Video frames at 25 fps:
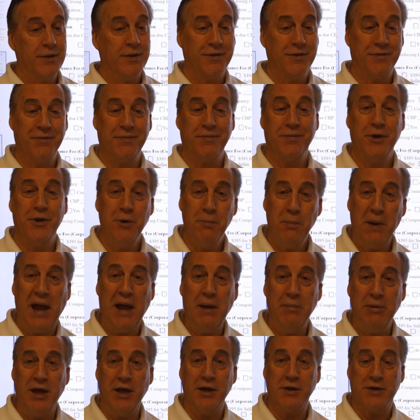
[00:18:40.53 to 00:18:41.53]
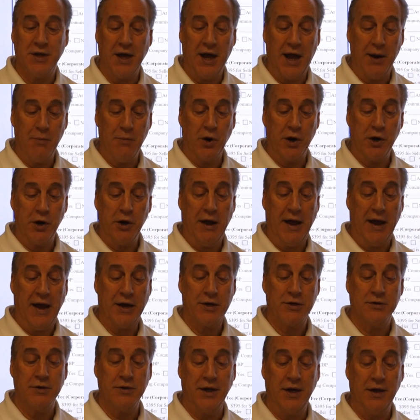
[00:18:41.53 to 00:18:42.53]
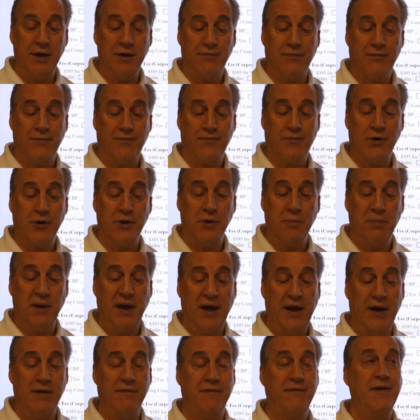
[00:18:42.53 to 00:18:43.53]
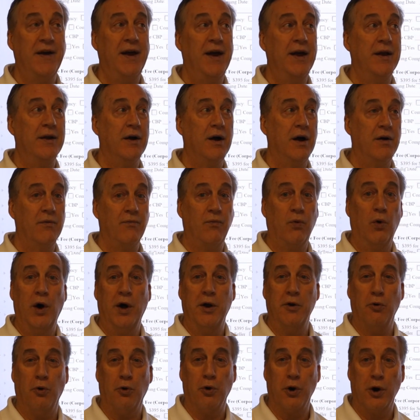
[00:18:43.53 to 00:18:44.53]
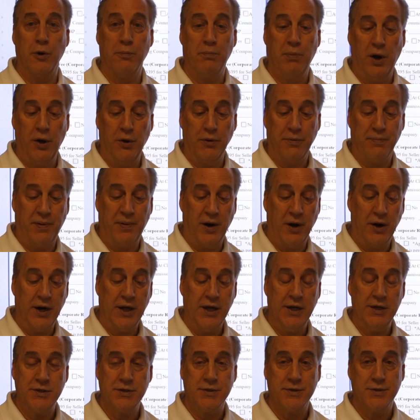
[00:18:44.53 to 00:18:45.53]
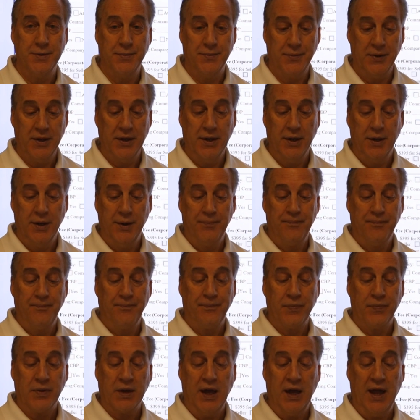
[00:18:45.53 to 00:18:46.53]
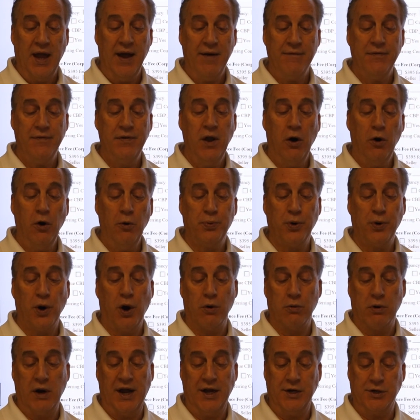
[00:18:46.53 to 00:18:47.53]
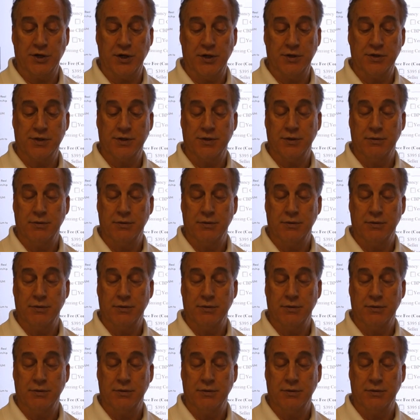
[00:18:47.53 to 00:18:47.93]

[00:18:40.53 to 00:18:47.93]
there may be a time where you actually, for the benefit of one or both parties, have no prorations.